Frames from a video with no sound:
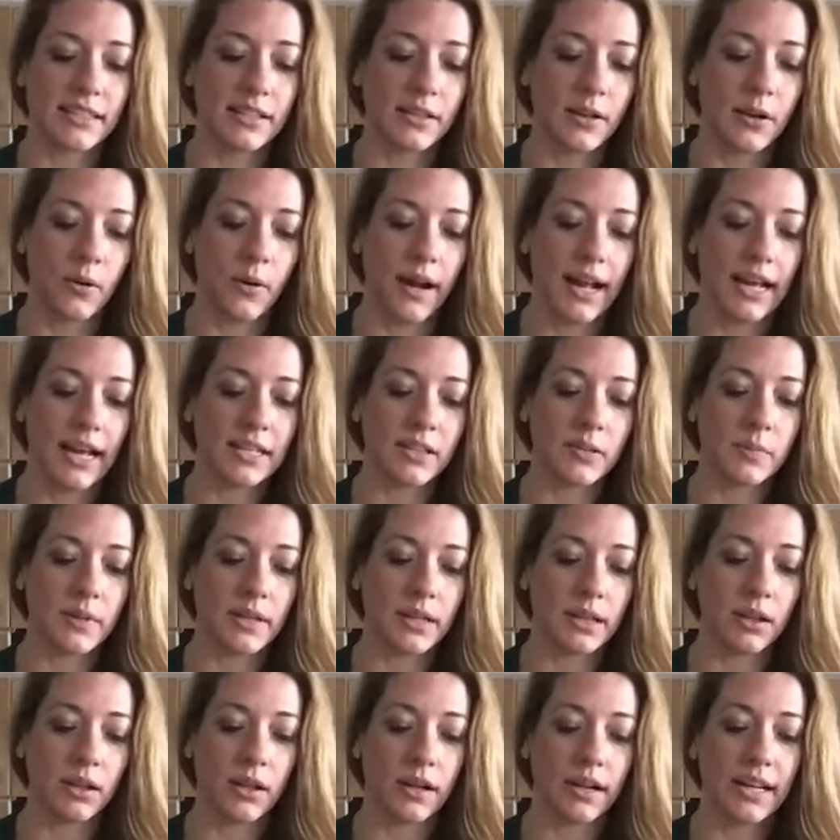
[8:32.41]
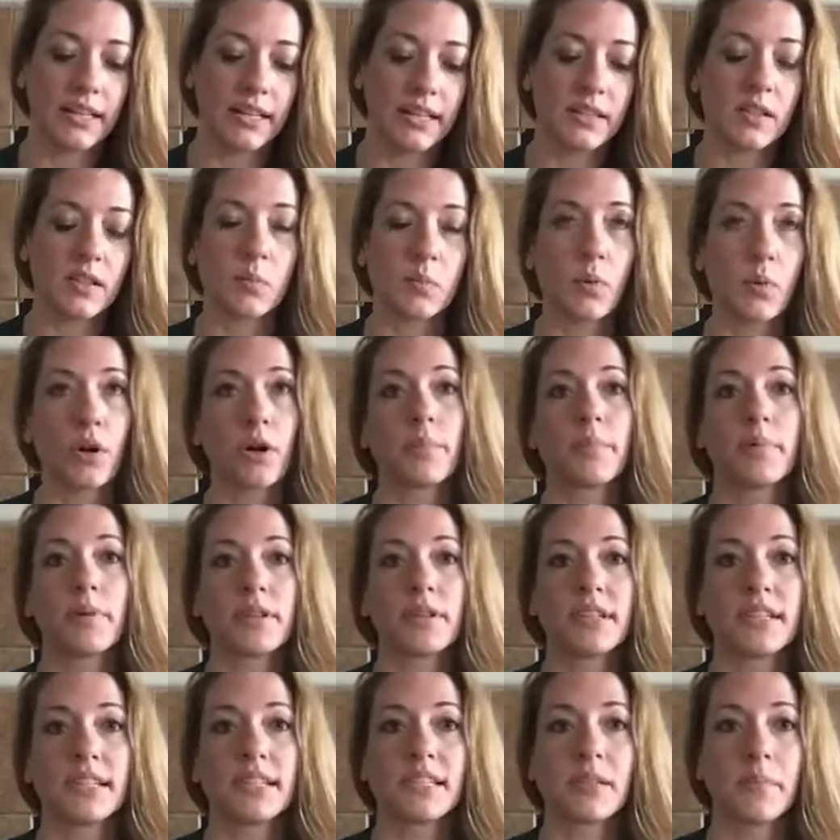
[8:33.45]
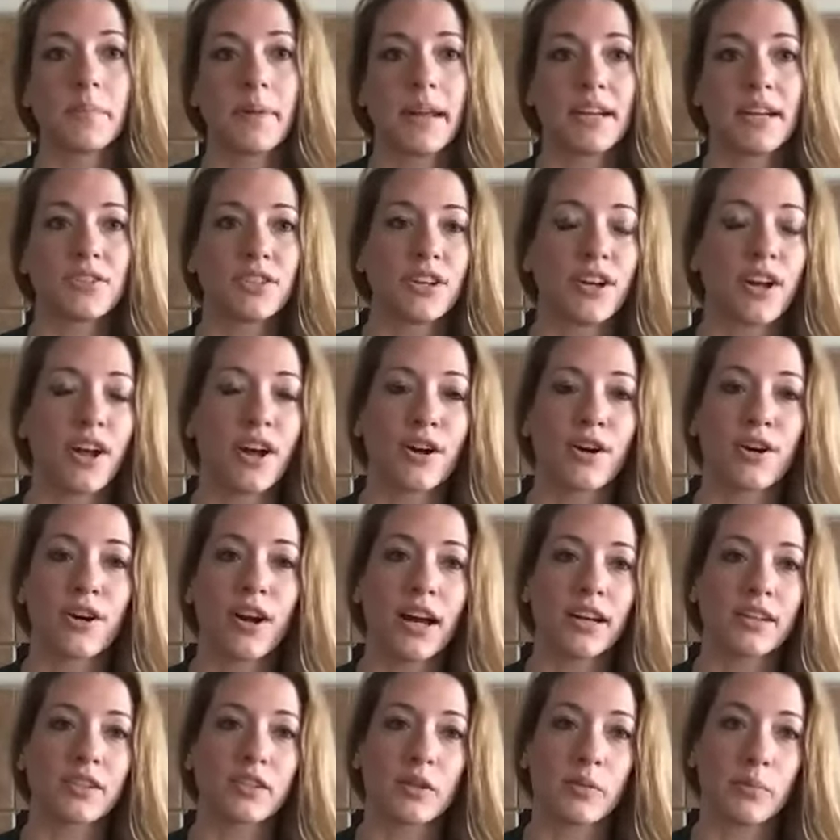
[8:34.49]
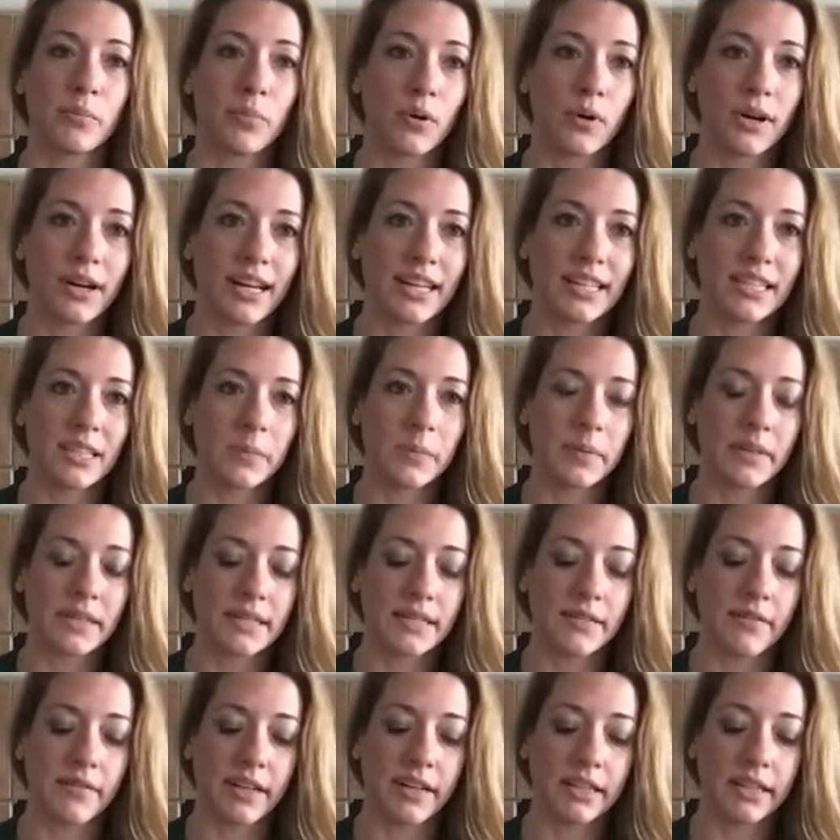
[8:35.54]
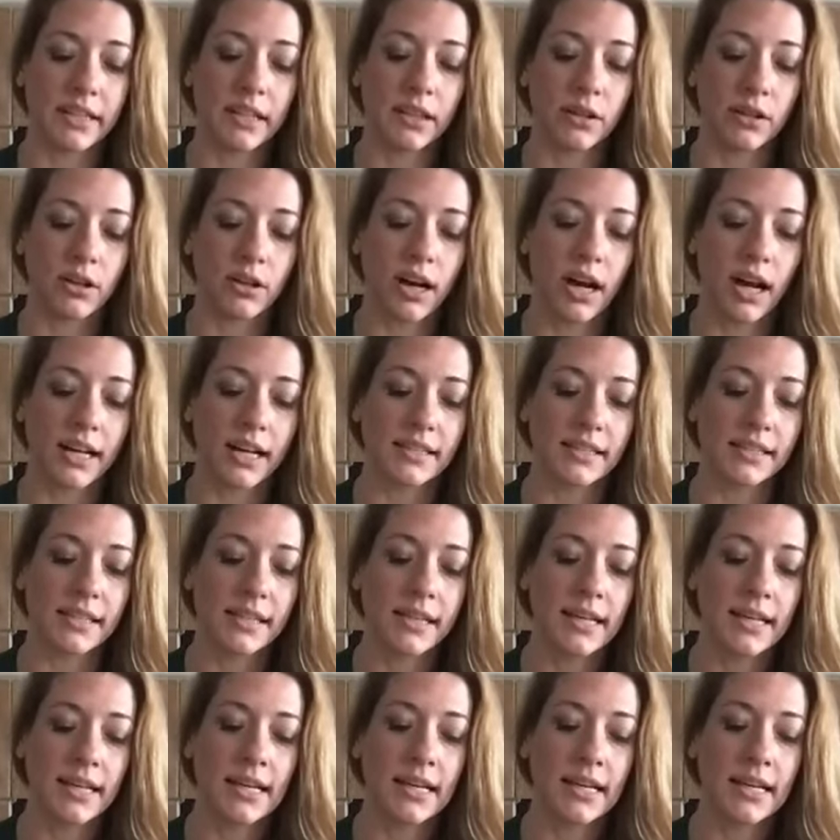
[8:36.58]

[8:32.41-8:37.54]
So as we look at sport participation across the board and specifically lacrosse,